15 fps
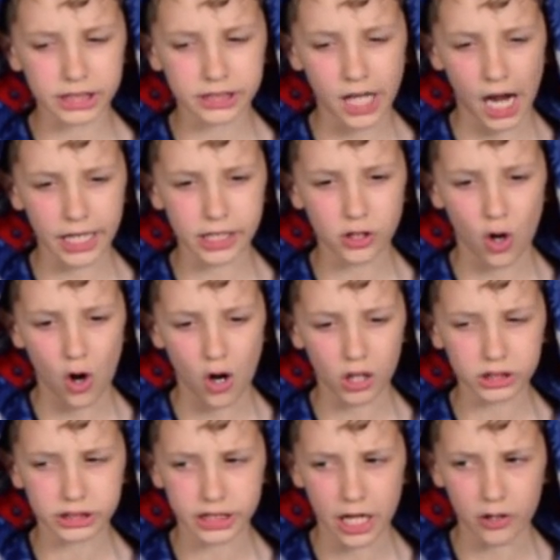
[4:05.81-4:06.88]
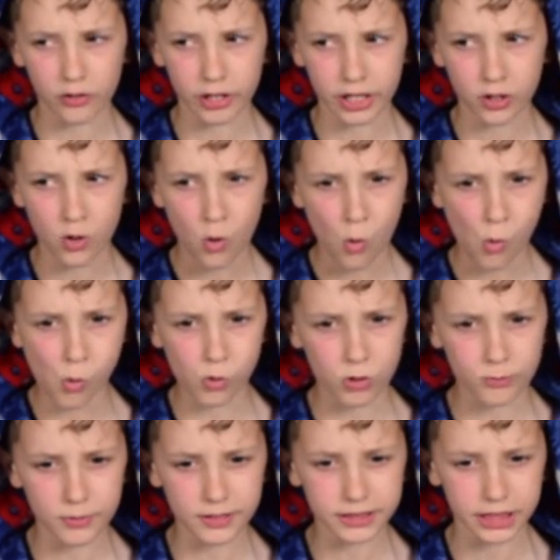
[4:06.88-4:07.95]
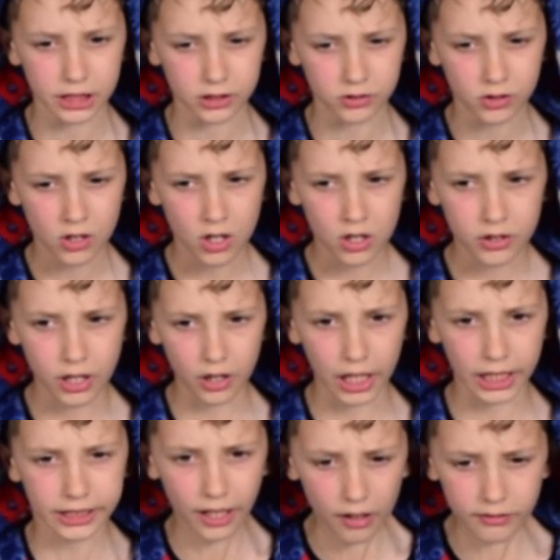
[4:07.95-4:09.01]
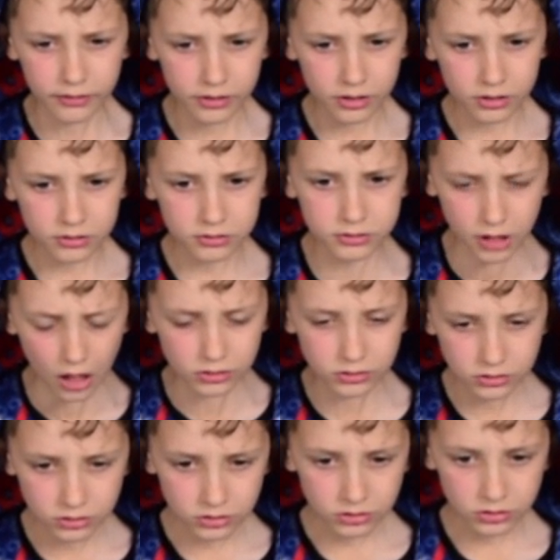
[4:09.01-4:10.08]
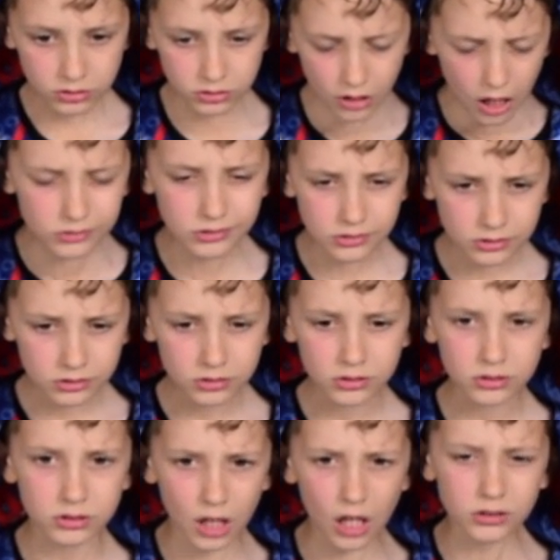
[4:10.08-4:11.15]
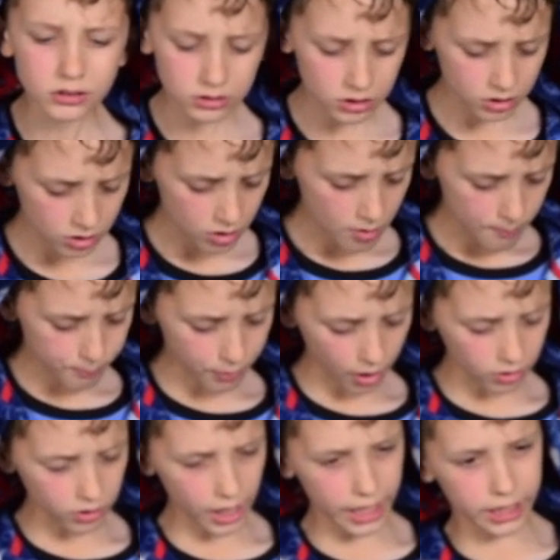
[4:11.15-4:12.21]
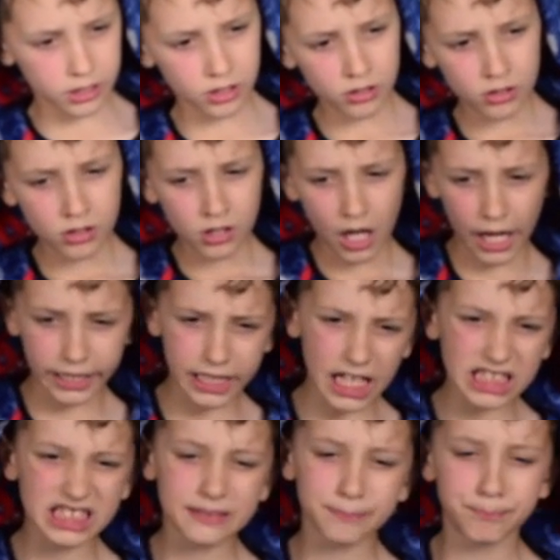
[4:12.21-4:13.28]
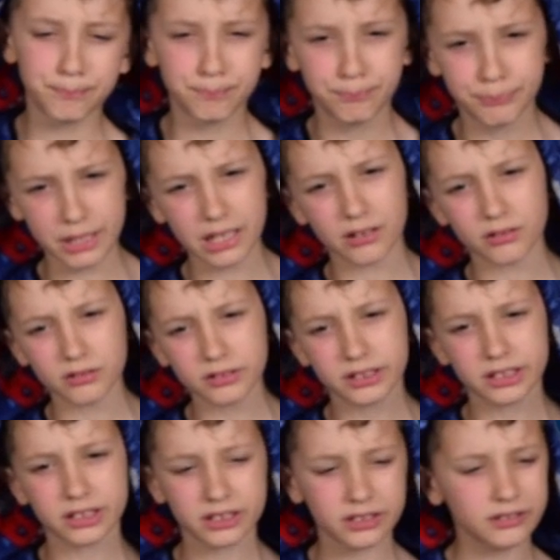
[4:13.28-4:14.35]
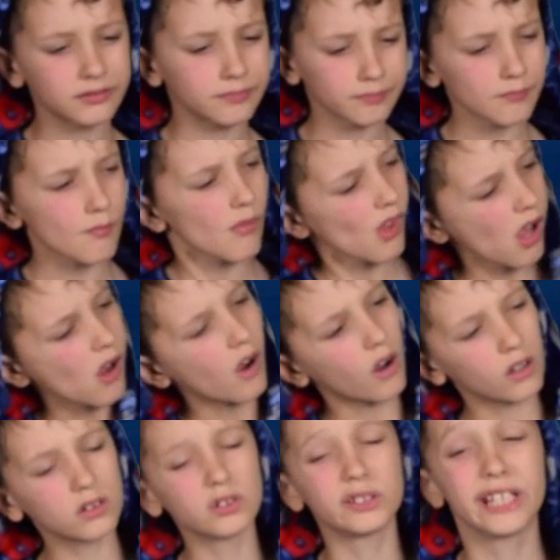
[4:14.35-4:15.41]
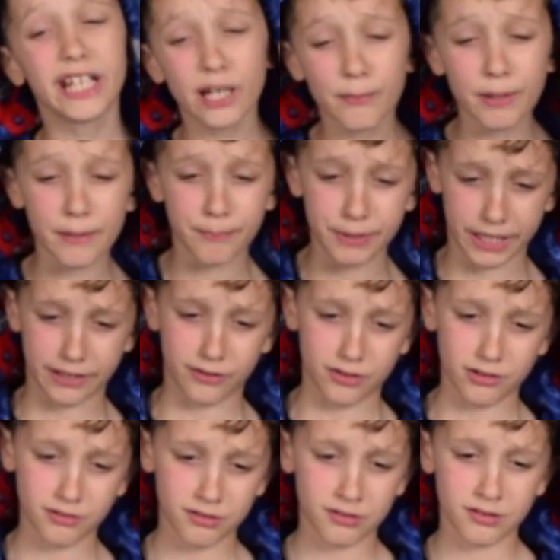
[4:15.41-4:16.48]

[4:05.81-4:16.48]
tiny dogs that are in horror movies. They're like dun dun dun dun. But like I guess Bills a little bit bigger